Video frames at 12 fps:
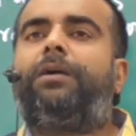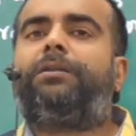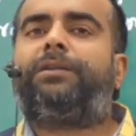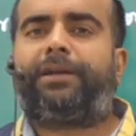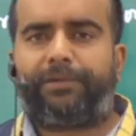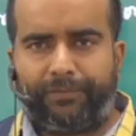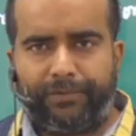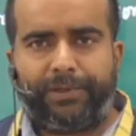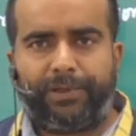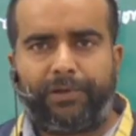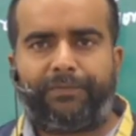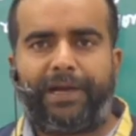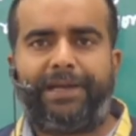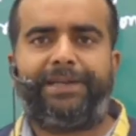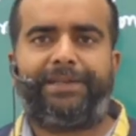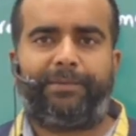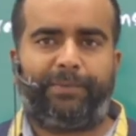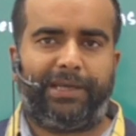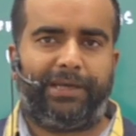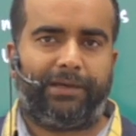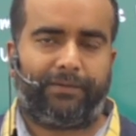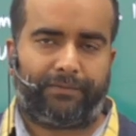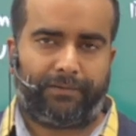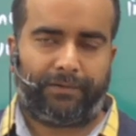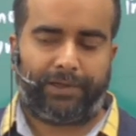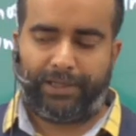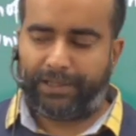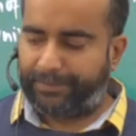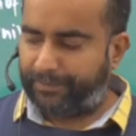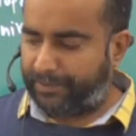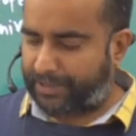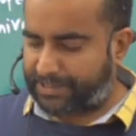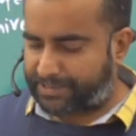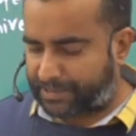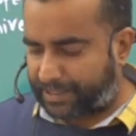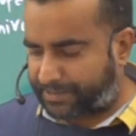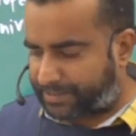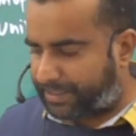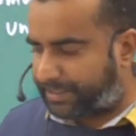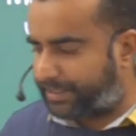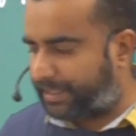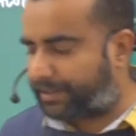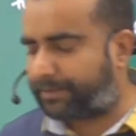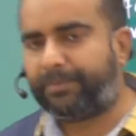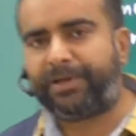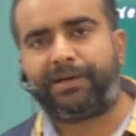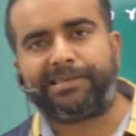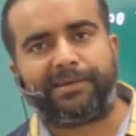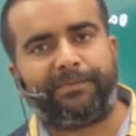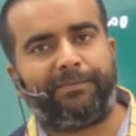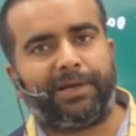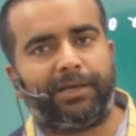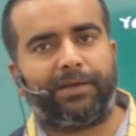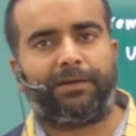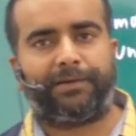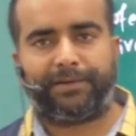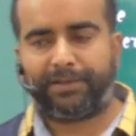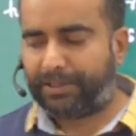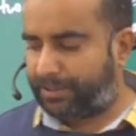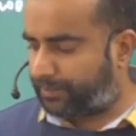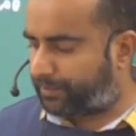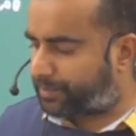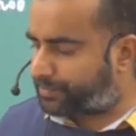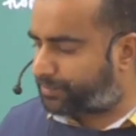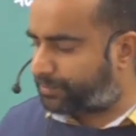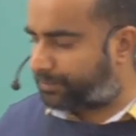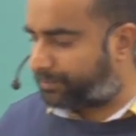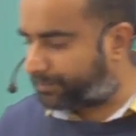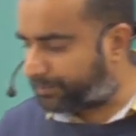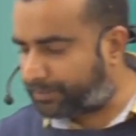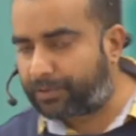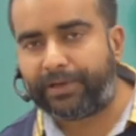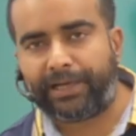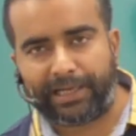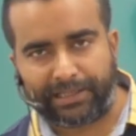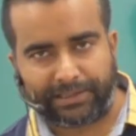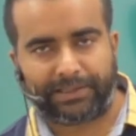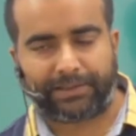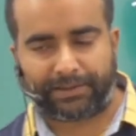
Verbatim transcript: that you'll find in the PDF. Okay, and as I said that because of my not so good health,